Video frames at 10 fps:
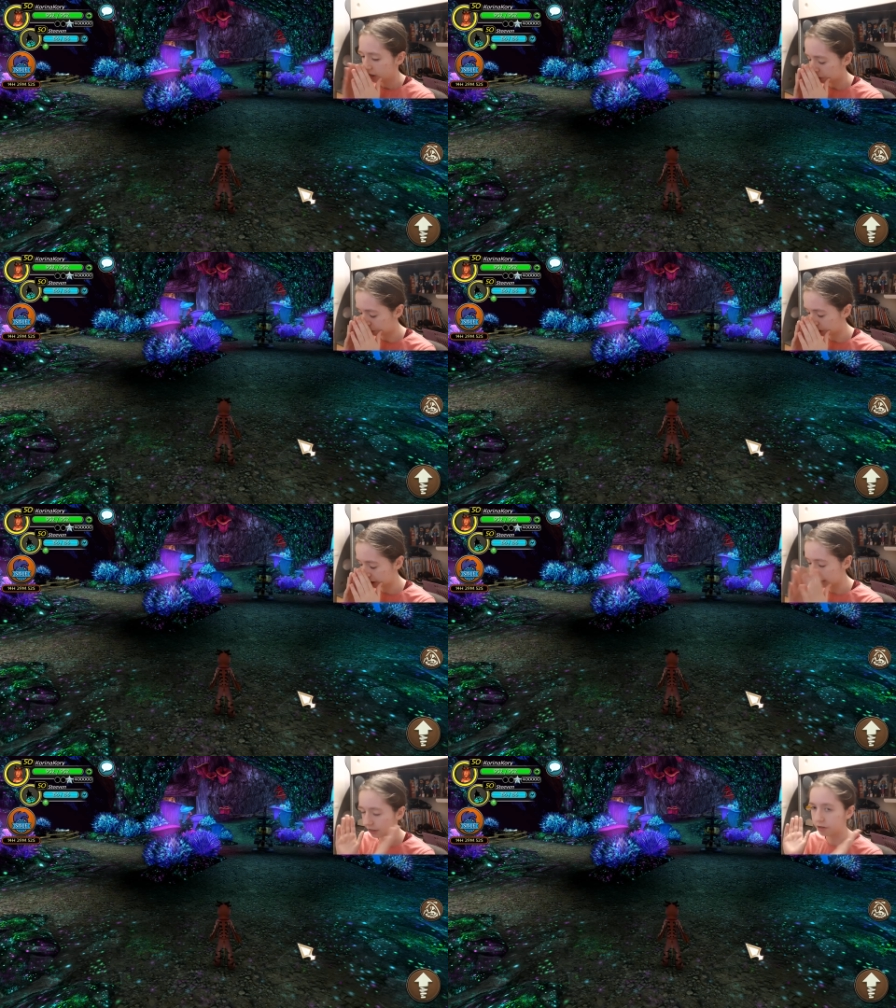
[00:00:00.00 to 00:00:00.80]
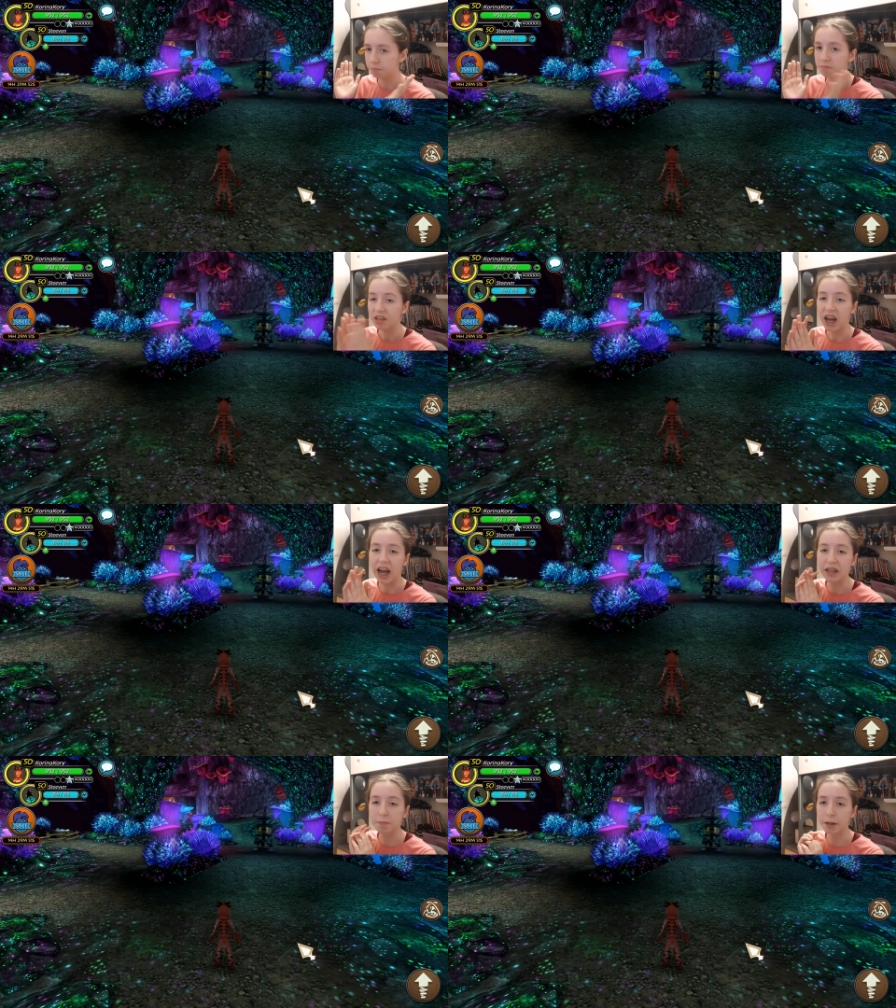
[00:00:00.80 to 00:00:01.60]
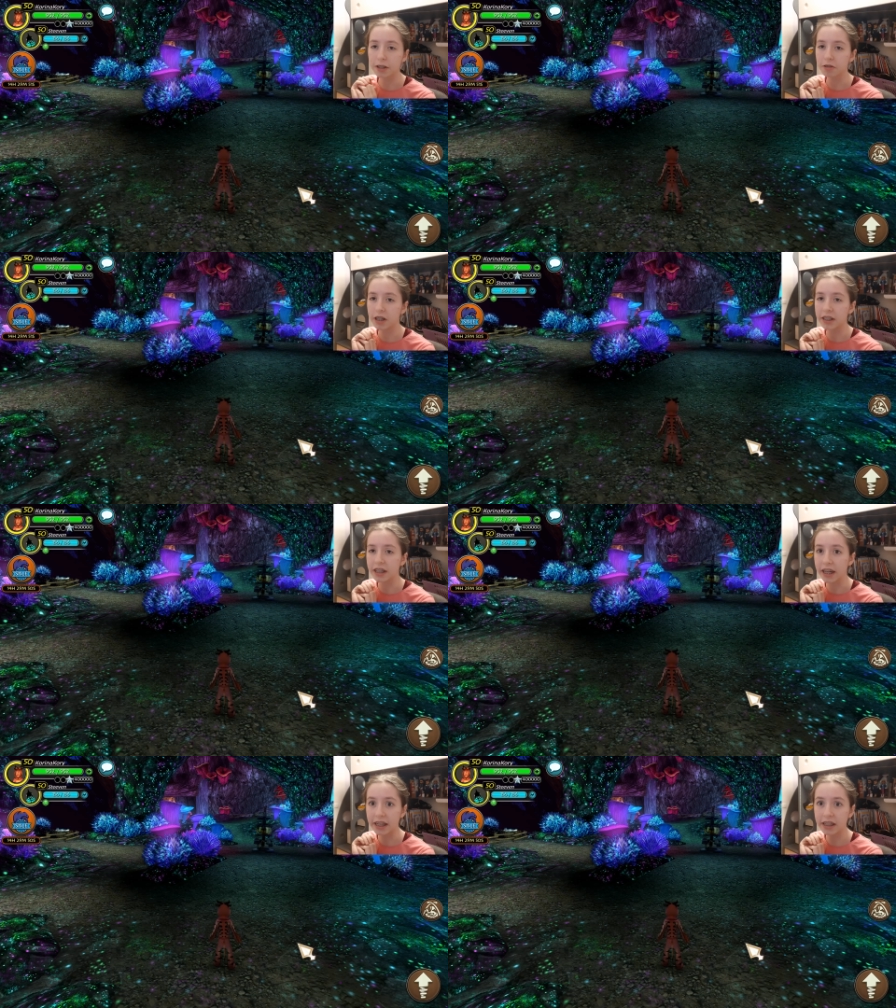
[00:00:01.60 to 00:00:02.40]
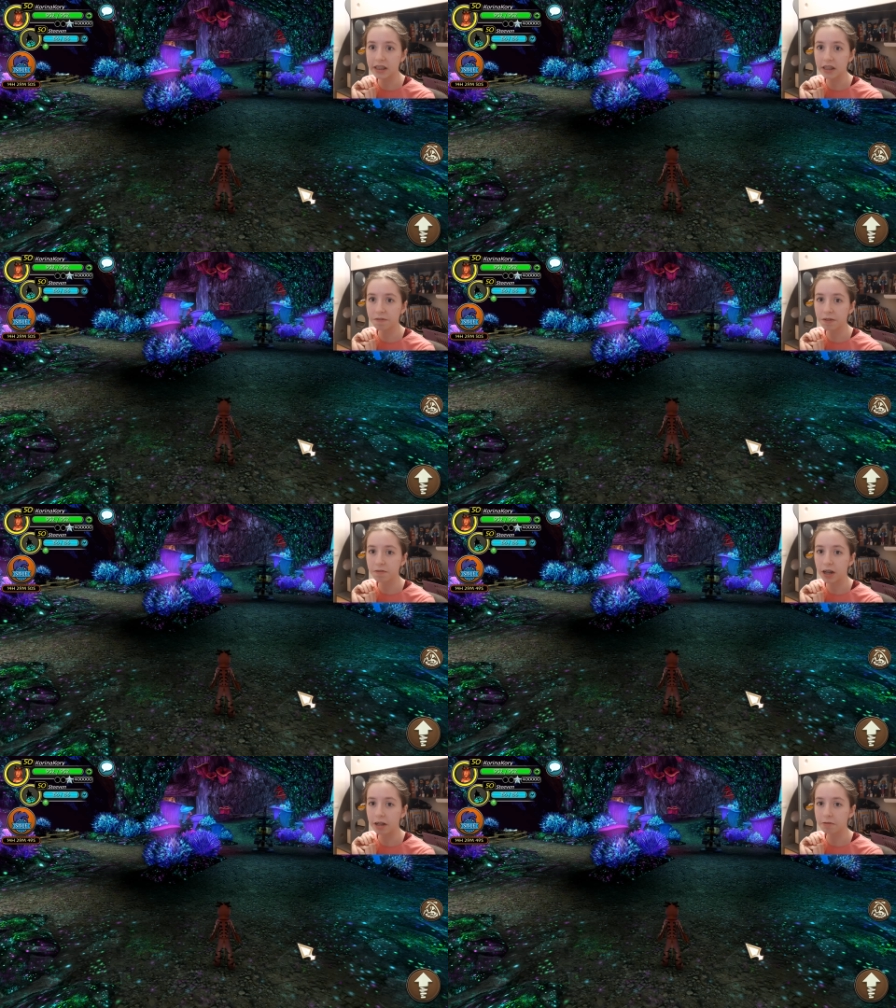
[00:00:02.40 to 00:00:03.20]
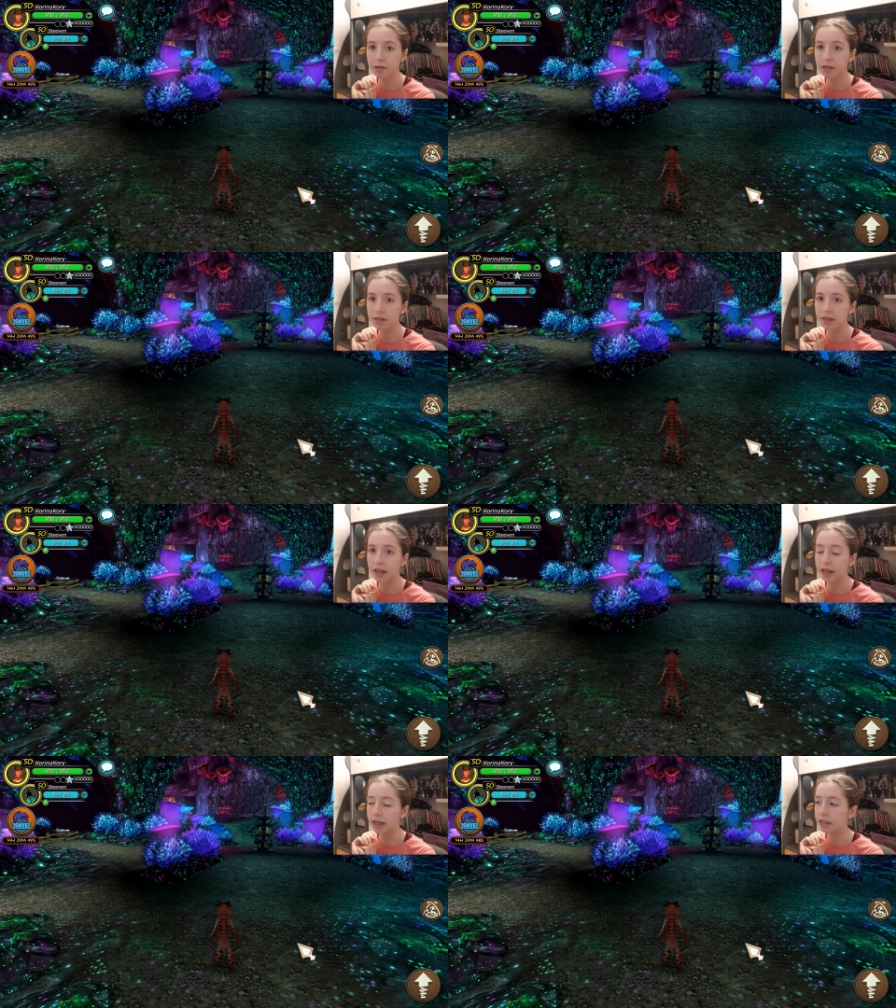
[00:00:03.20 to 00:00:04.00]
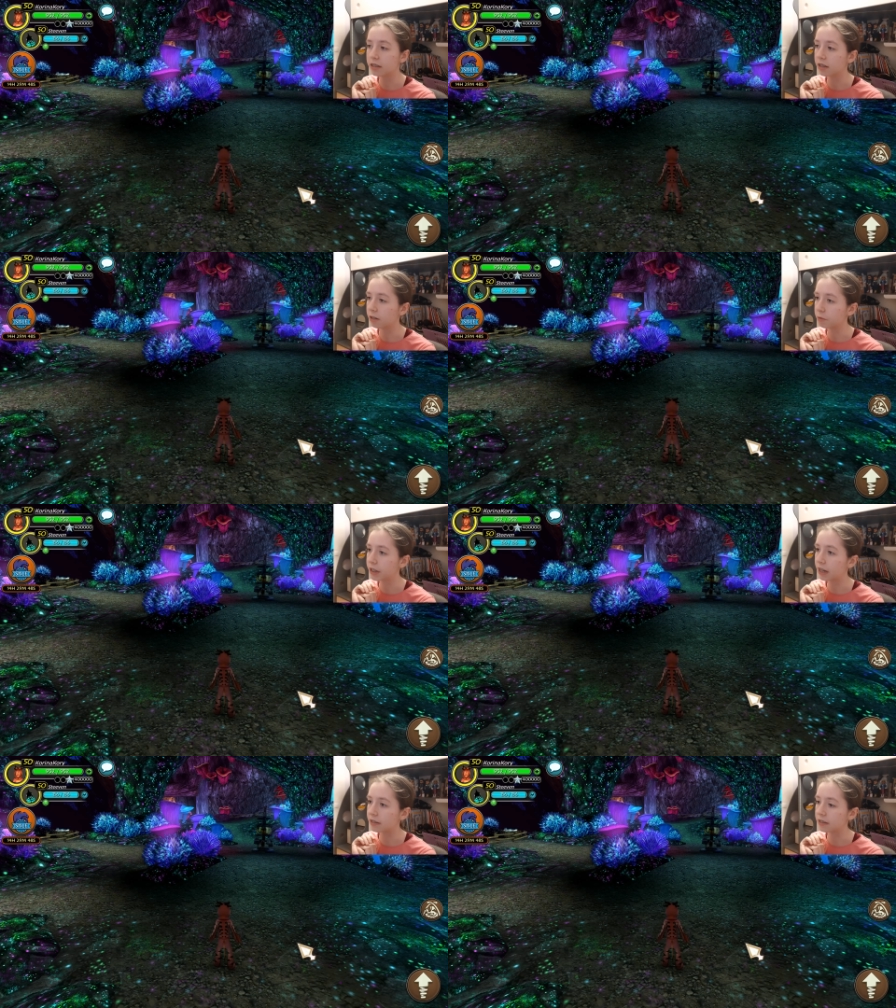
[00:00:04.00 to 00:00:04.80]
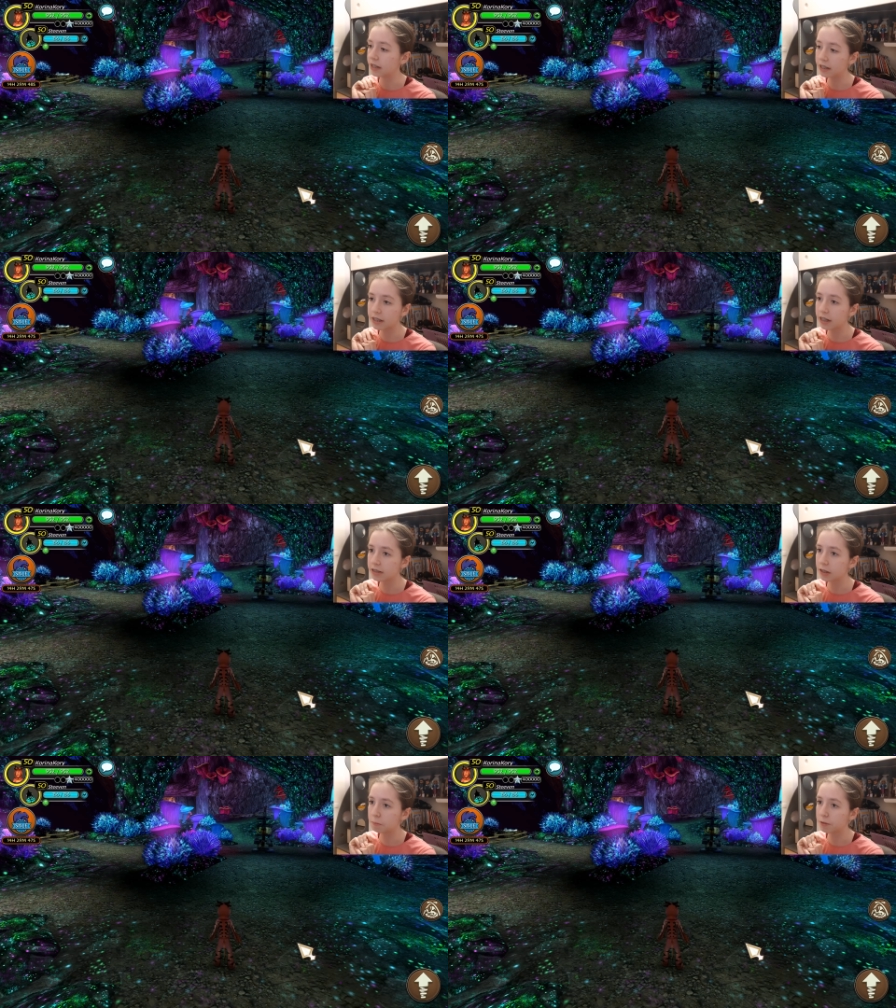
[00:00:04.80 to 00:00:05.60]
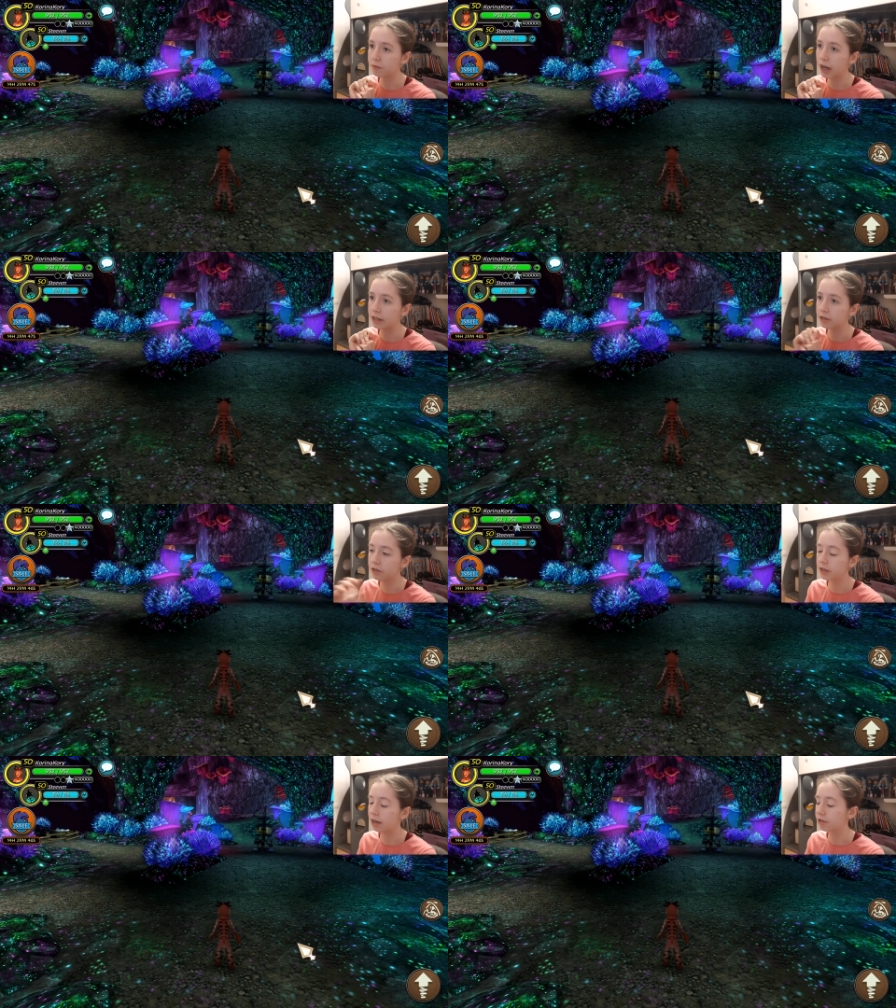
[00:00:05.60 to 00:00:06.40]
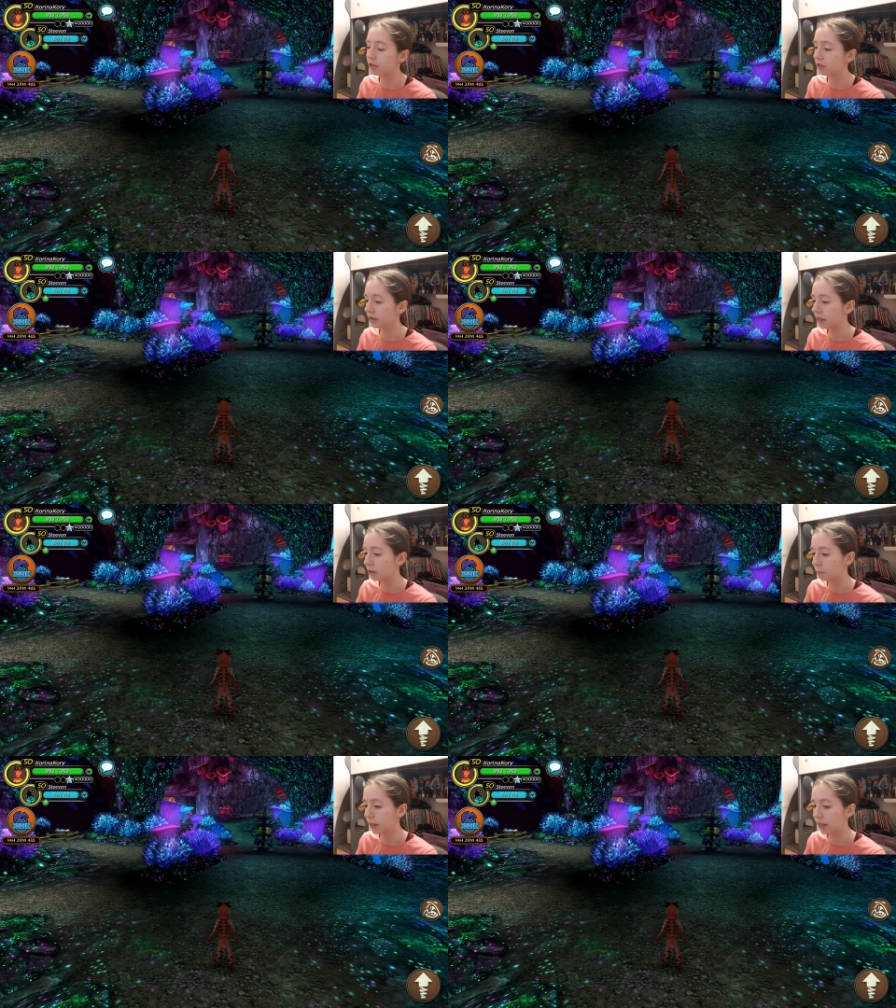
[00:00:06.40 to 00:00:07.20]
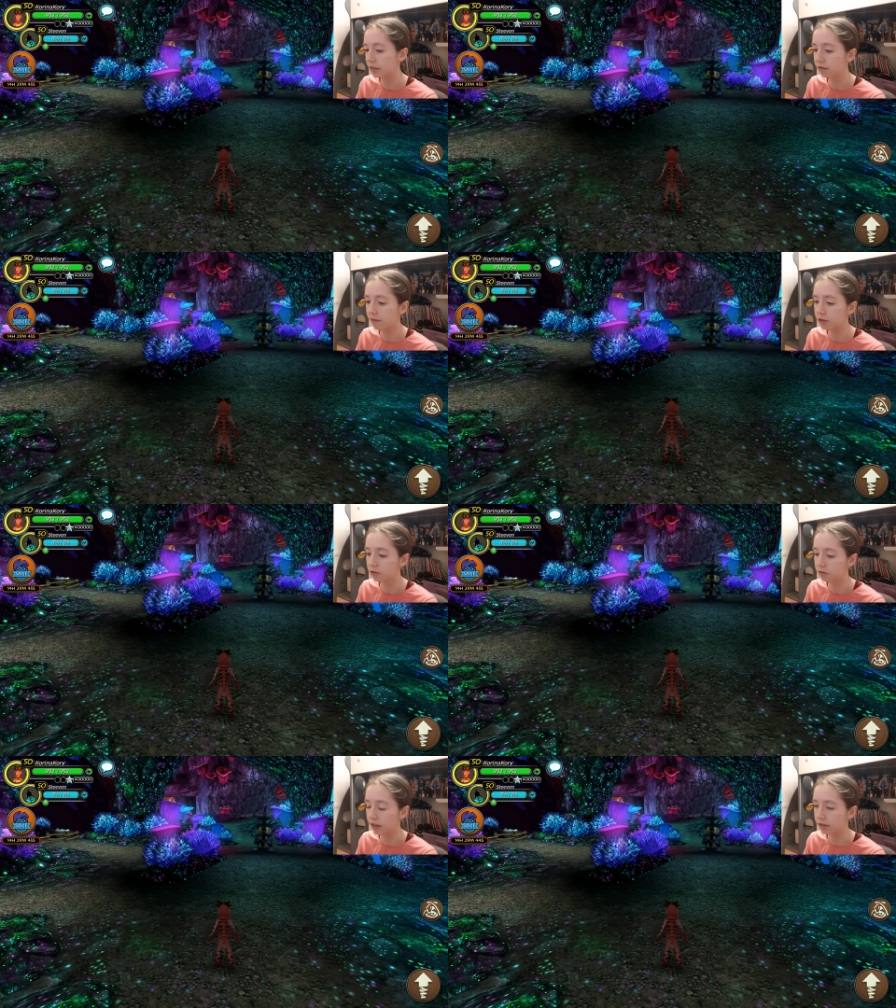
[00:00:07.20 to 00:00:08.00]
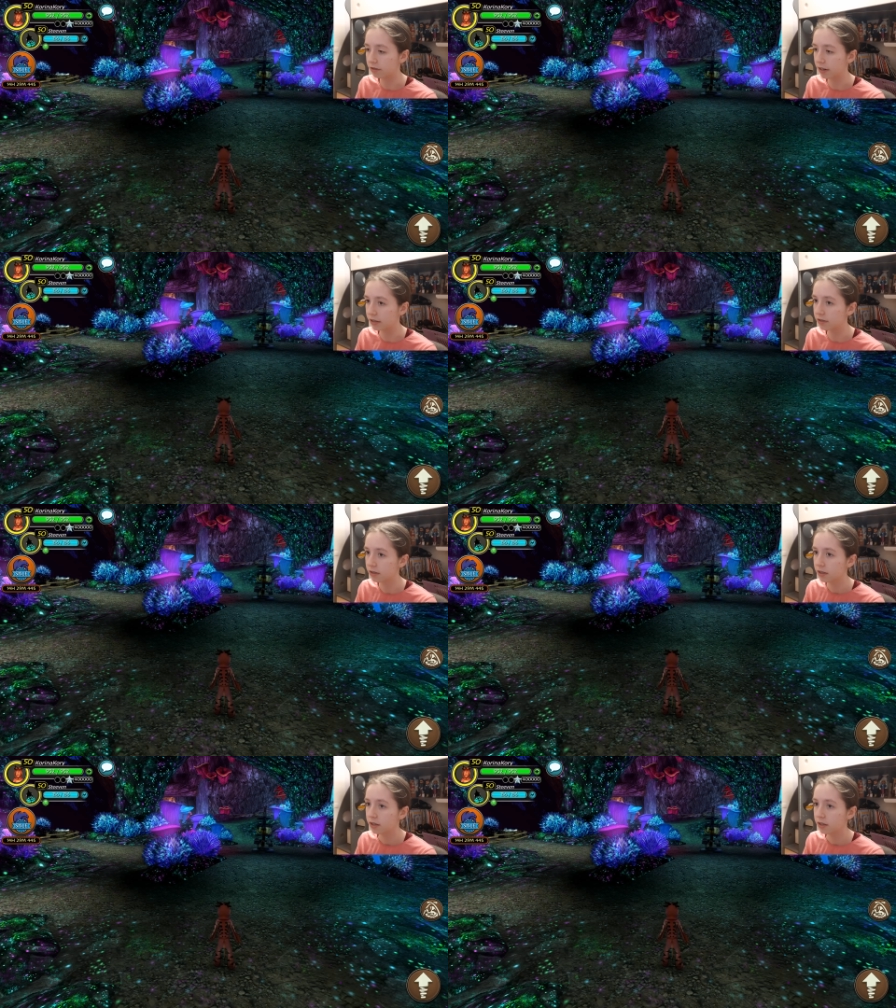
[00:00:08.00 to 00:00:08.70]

The point is, I expected to get anything from Wildwoods, and uh, we got nothing except the fact, oh, now you don't need to be any level to enter it.